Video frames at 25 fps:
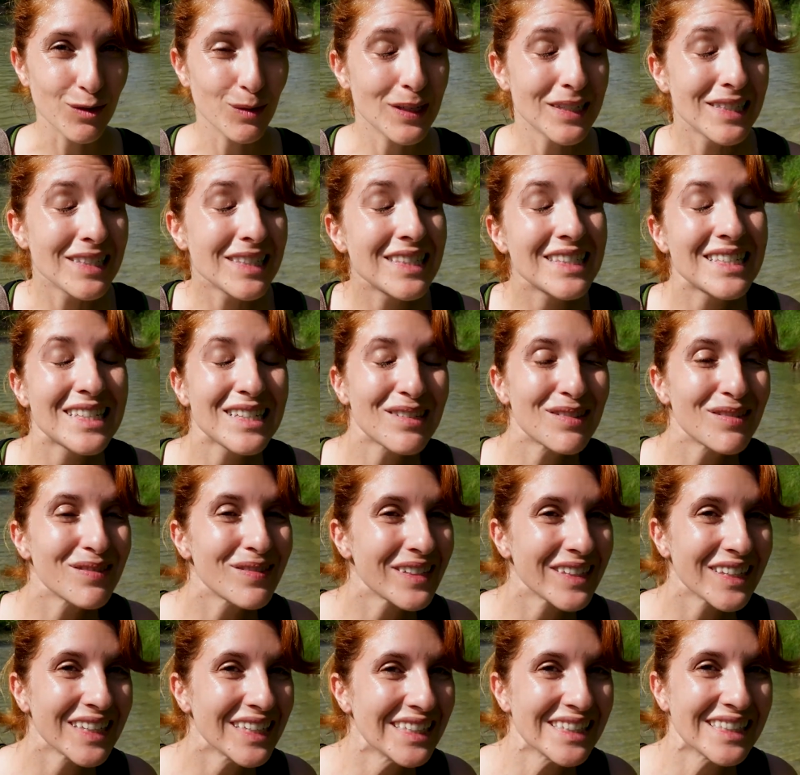you can still
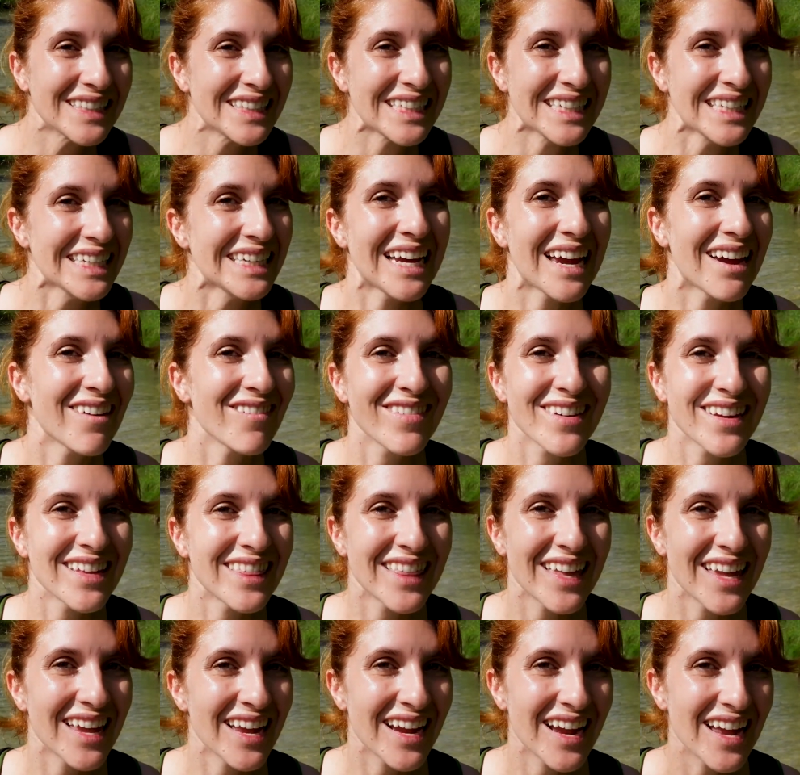really see
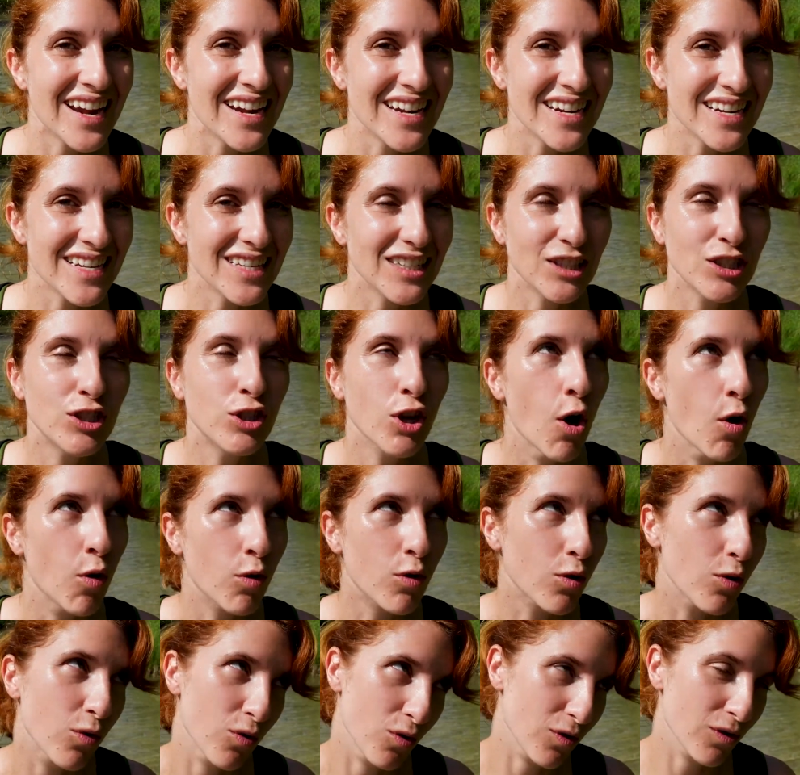everything, and it is so
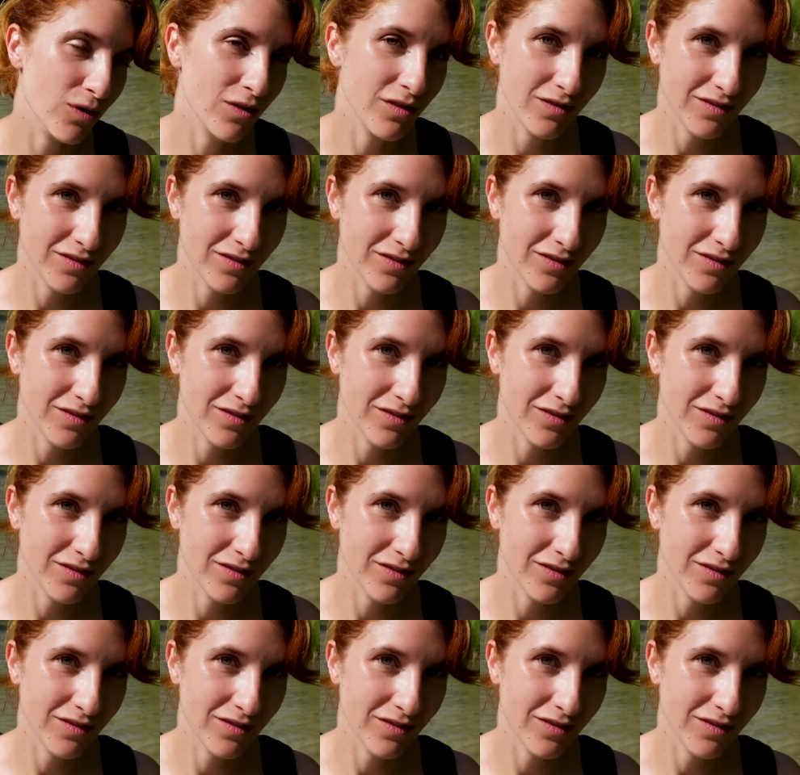cool.